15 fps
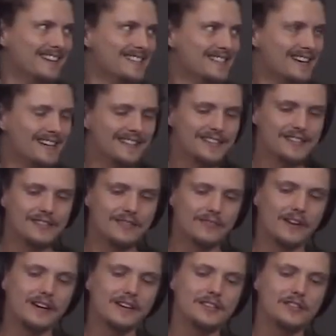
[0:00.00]
it's like this
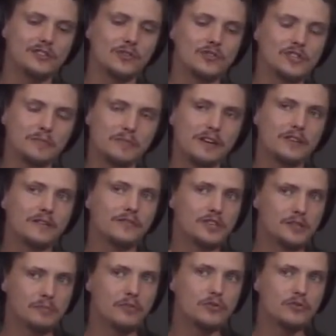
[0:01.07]
device, also made out of
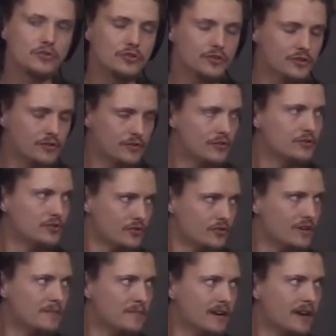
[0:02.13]
this blue
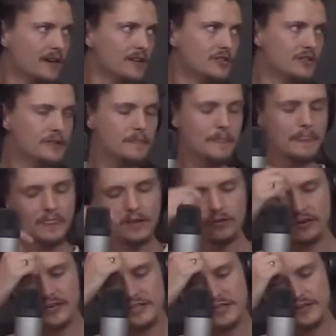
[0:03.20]
streaming energy, mm.
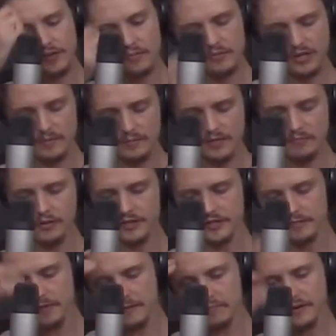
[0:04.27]
runs it from top to
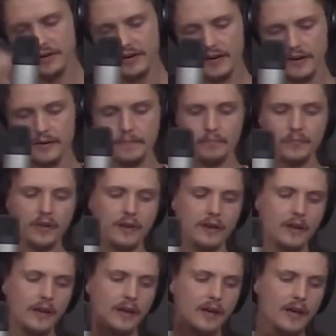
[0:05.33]
bottom, up and down.
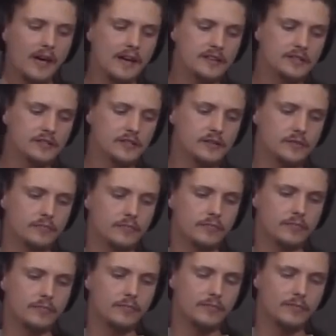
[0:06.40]
As
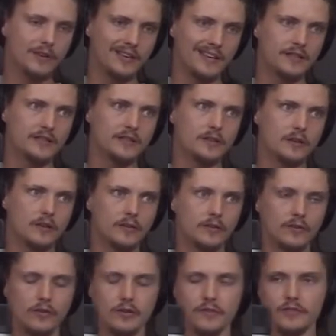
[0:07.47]
it, I
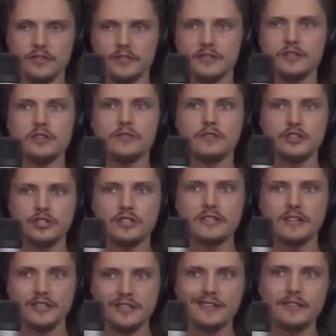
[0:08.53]
don't know if it's a he or a
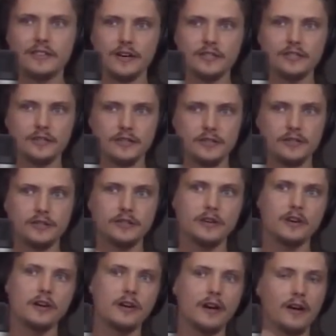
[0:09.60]
she, as it does this,
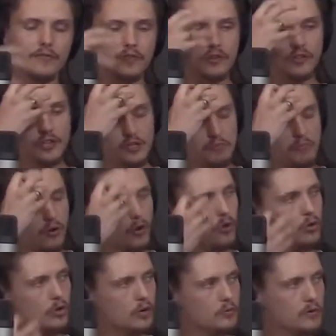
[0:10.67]
mm. I feel this
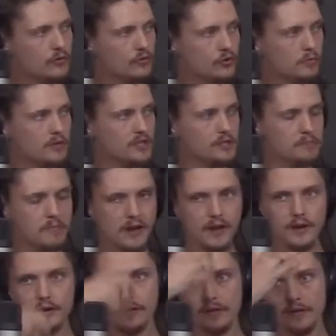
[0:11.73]
ball going through my
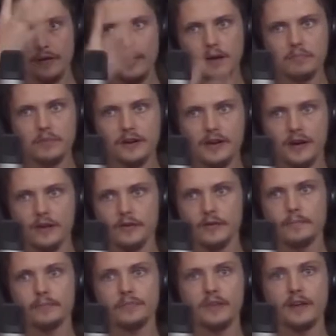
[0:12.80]
spine, up and
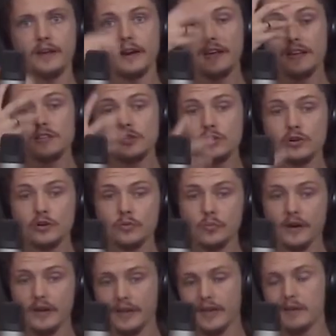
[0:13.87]
down. And later on,
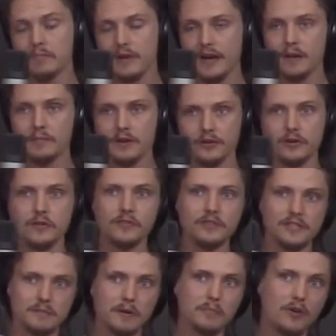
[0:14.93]
when I came back, my
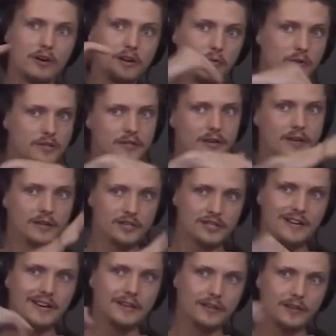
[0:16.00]
girlfriend said my body was like a
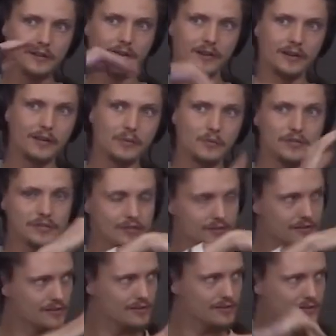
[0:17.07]
snake, like it was
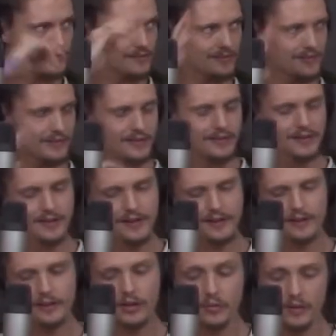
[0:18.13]

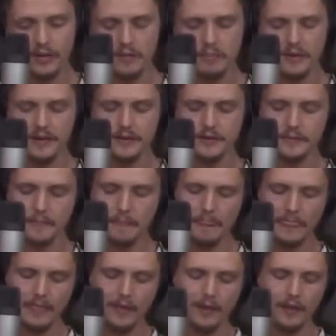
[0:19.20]
okay. going in bed.
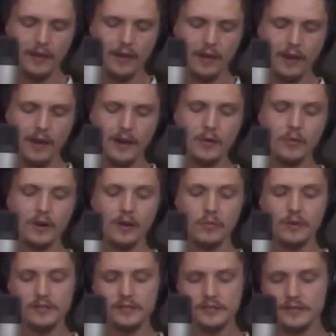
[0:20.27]
Anyway,
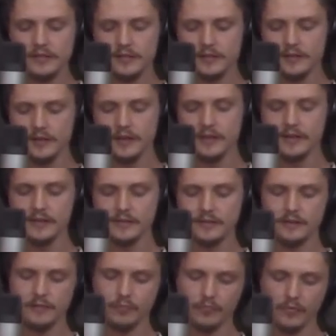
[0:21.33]
once this uh,
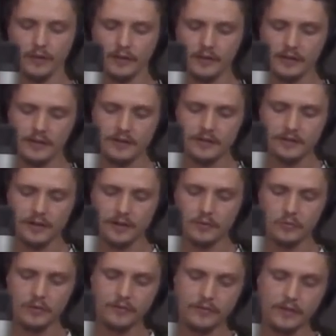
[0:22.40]
it is
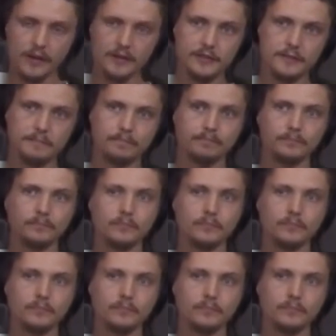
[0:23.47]
done with that,